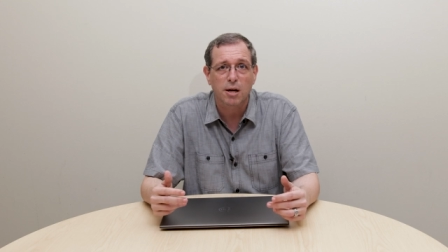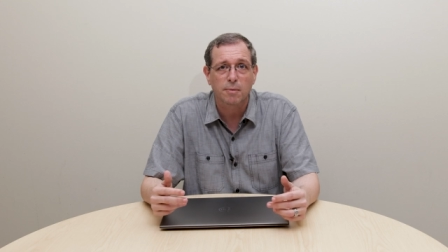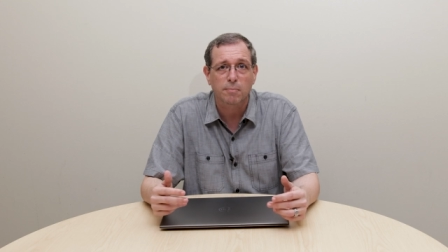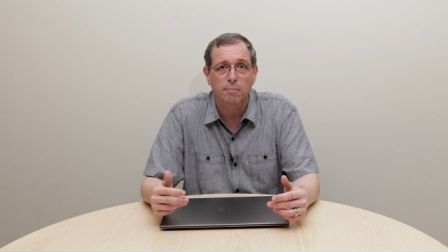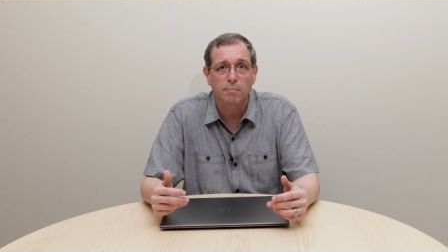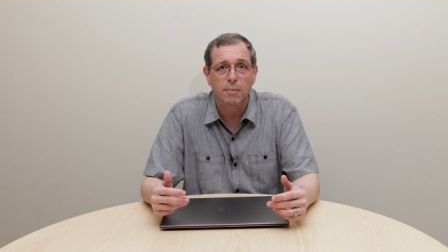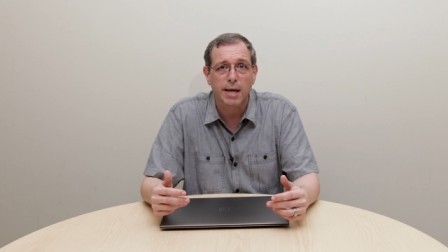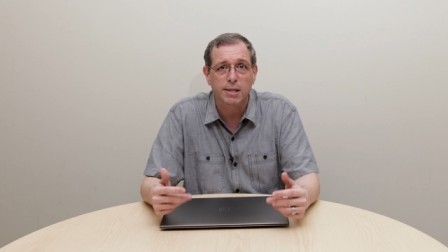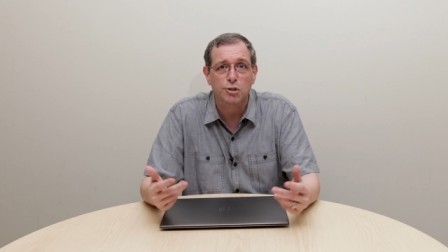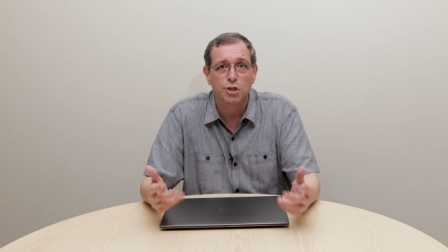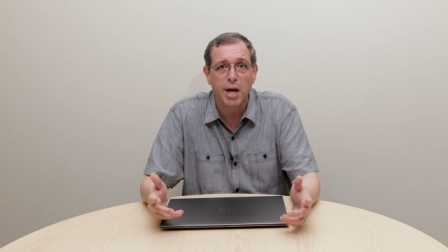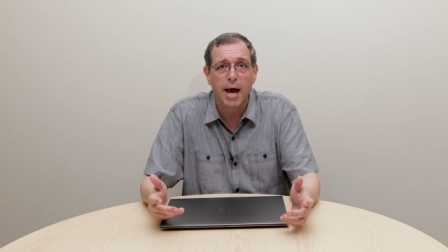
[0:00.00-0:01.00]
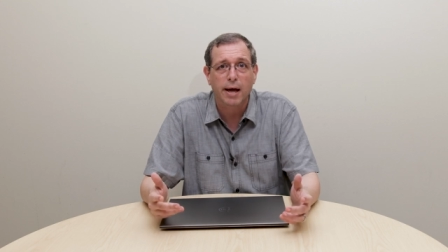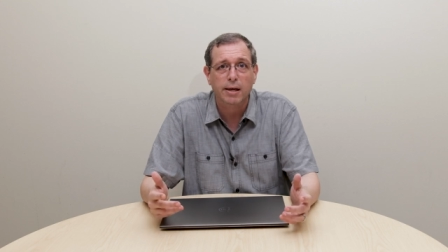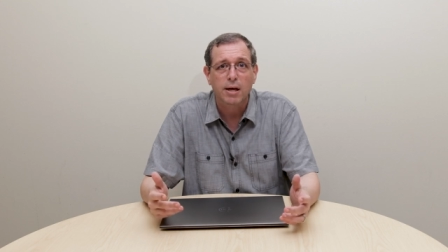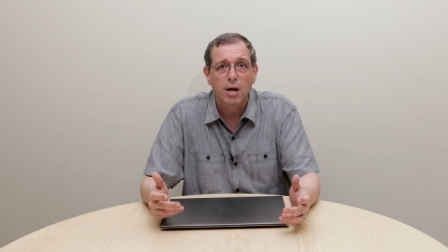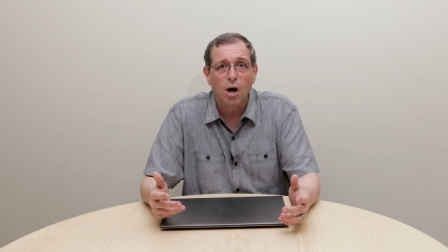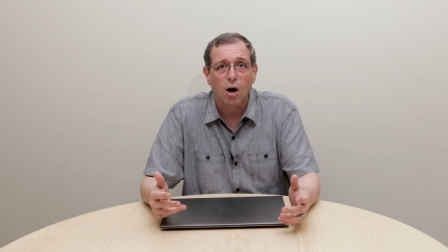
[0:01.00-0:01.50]
um, in
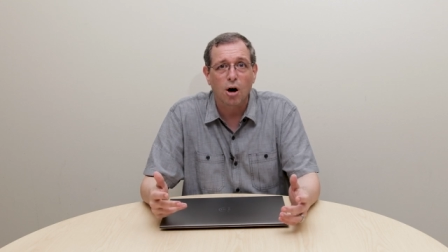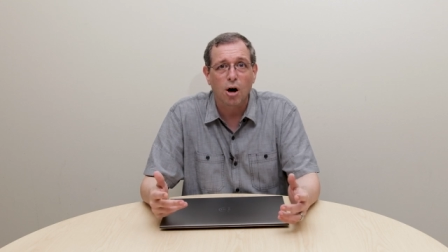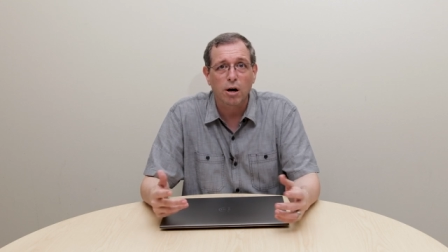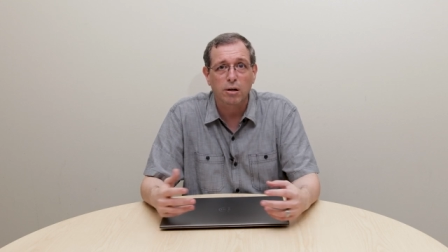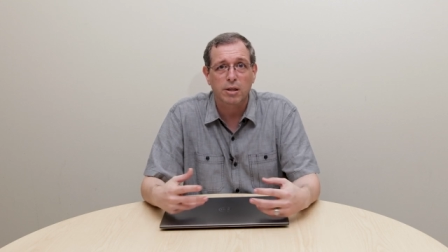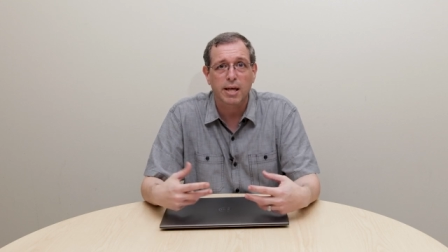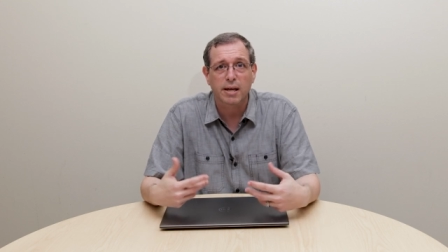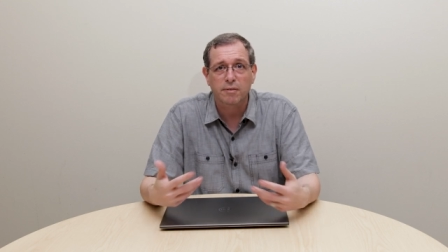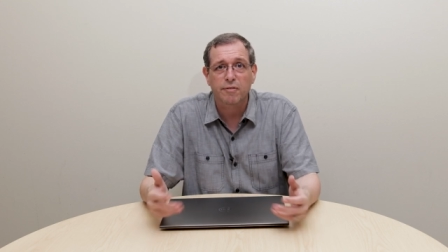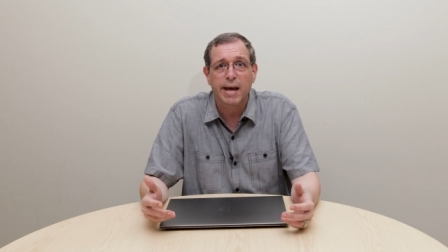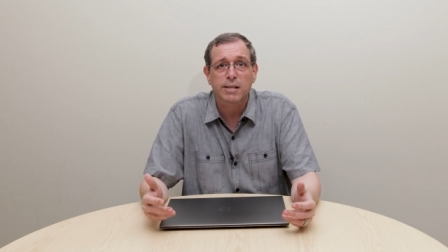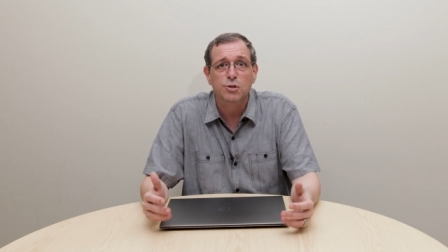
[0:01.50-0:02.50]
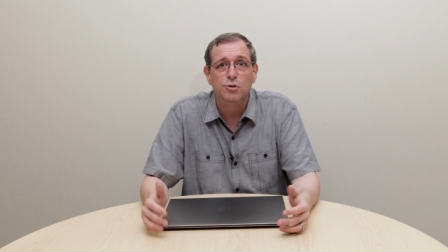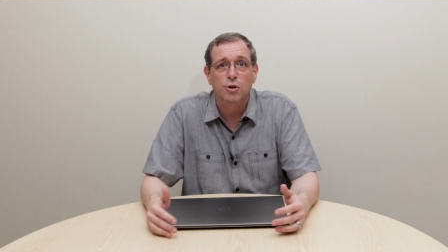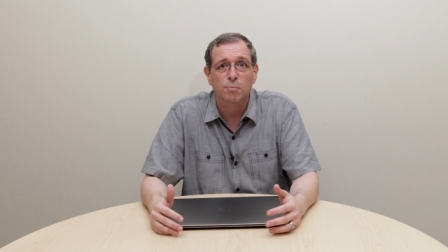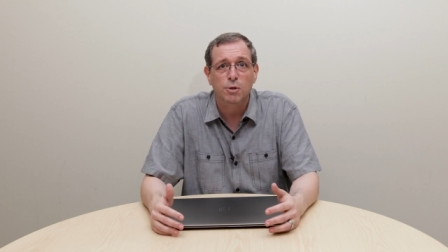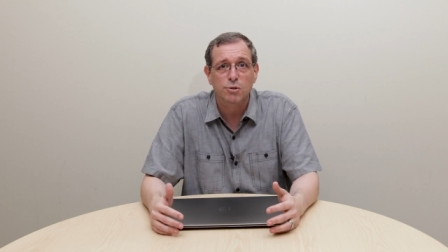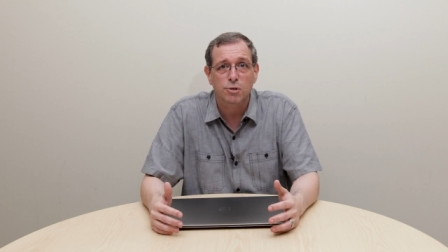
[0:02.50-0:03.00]
check are the advanced
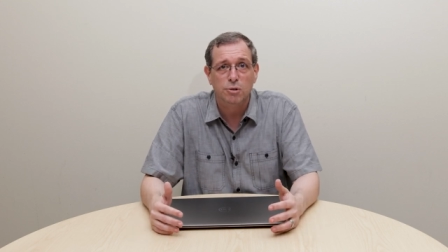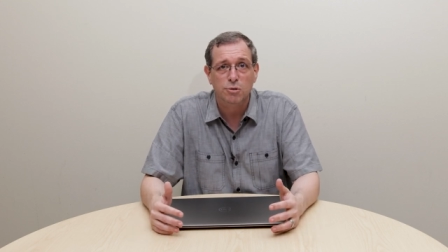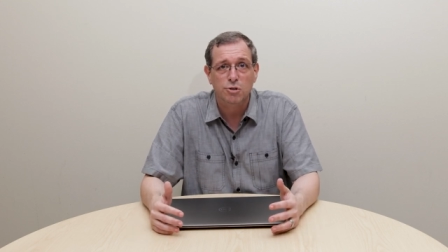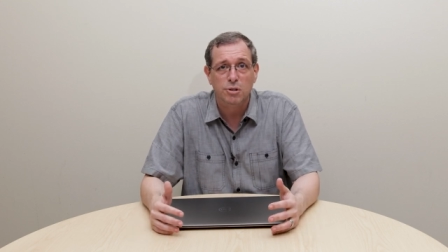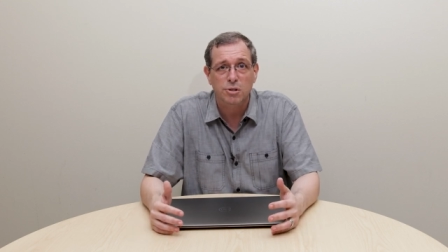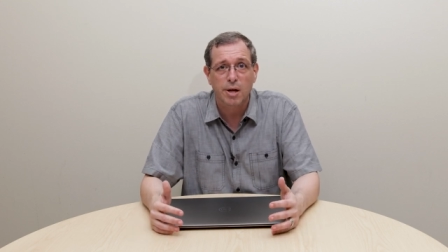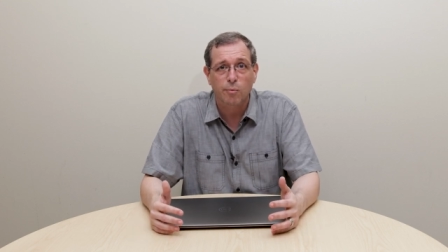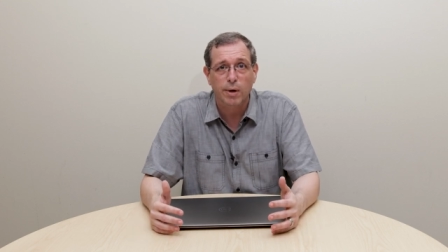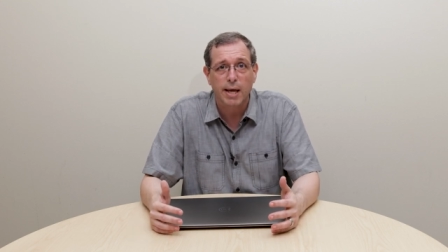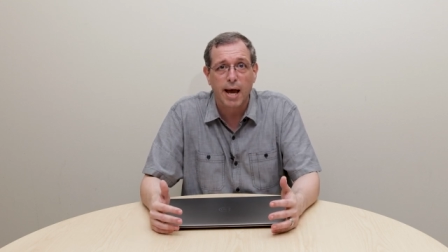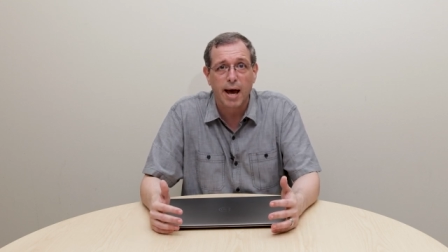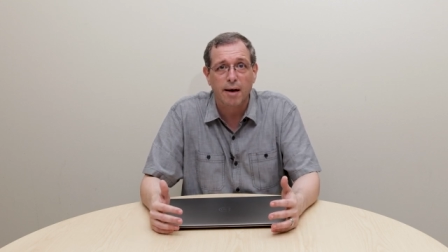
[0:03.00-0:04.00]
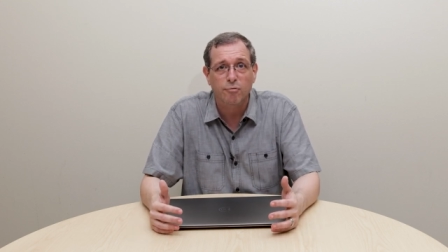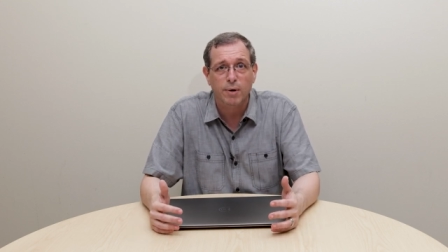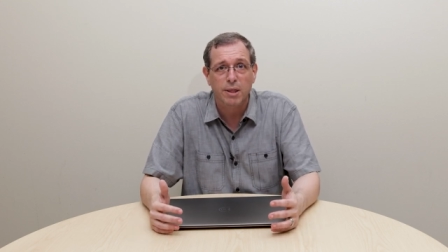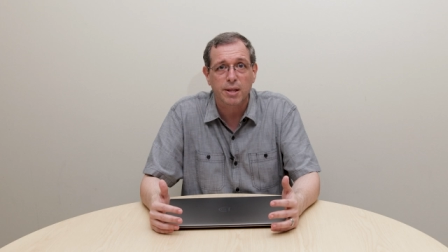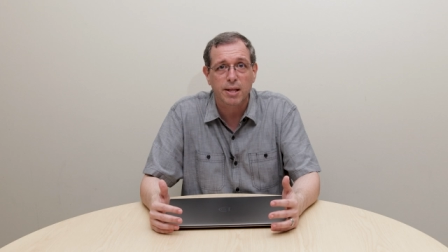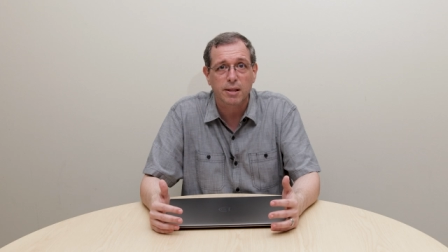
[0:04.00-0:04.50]
thermal solution that we have
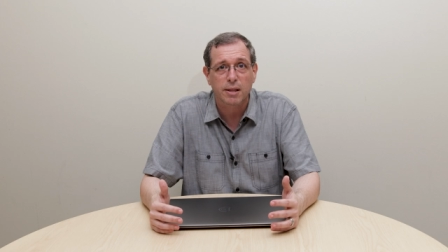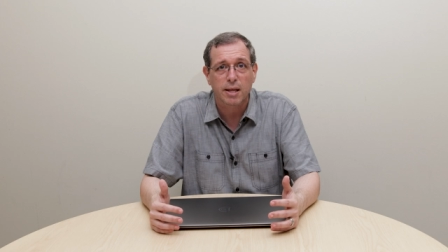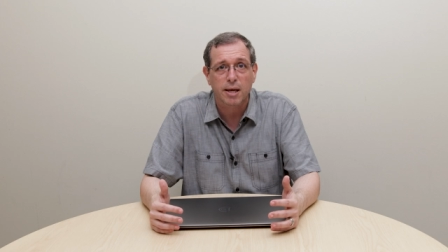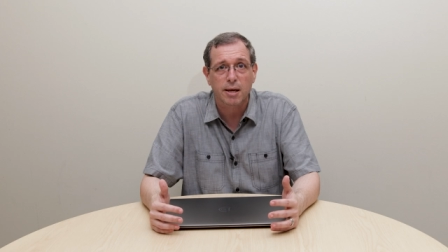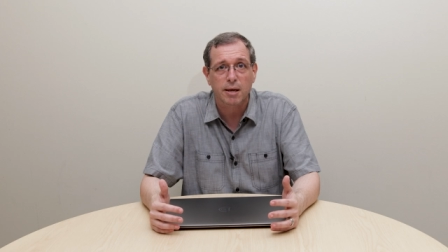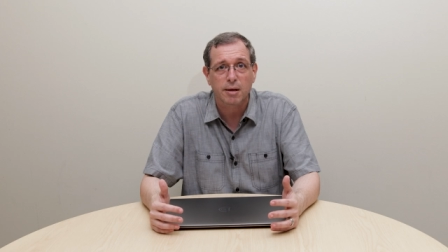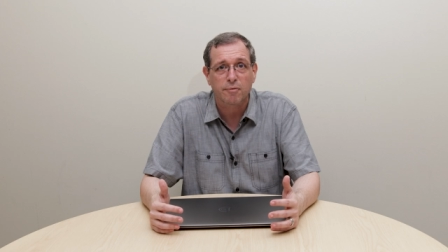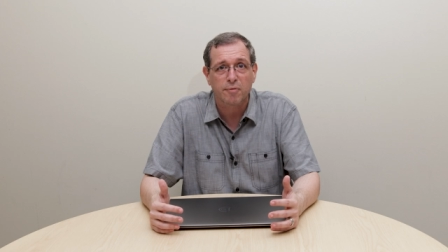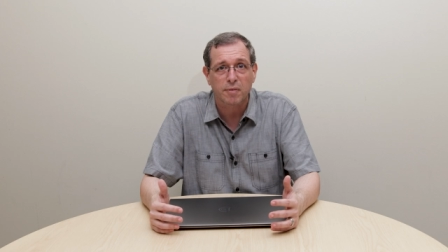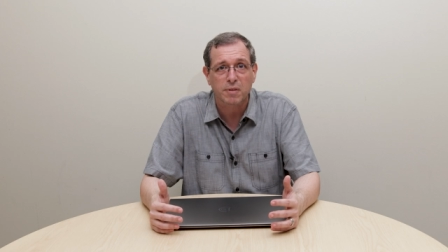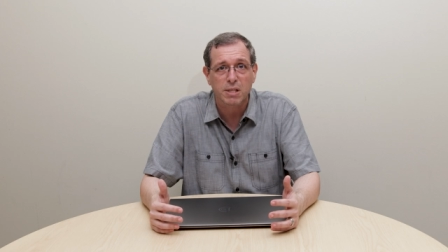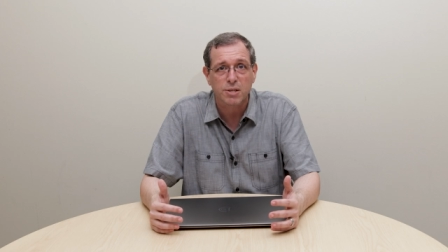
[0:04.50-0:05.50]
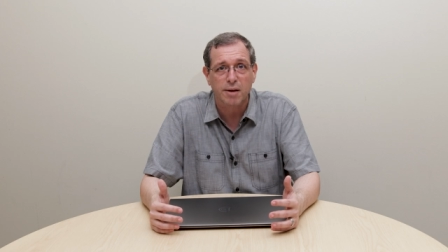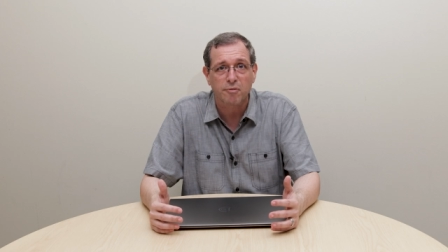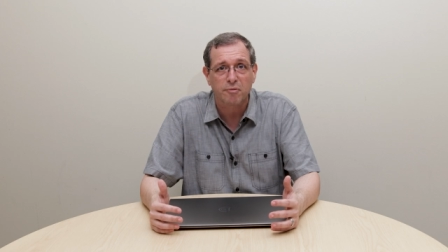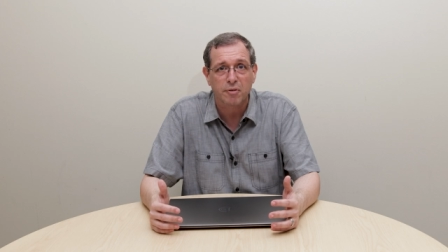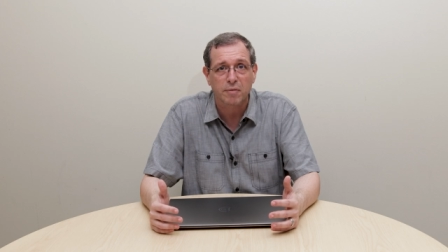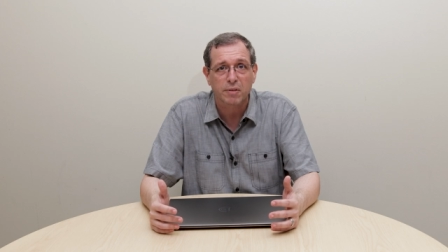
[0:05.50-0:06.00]
within the
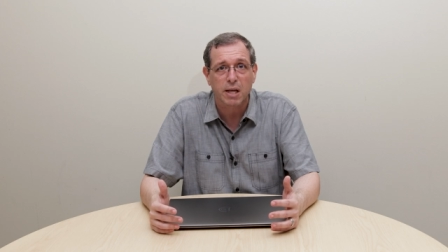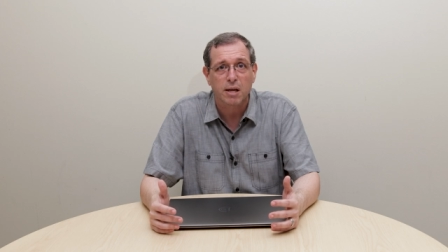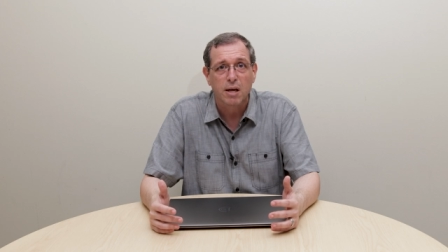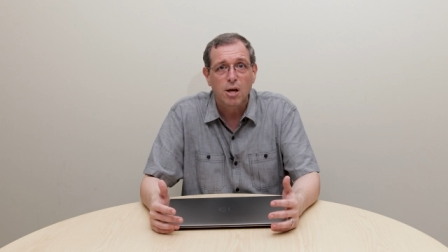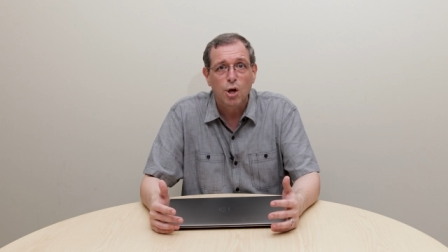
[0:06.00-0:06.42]
5750.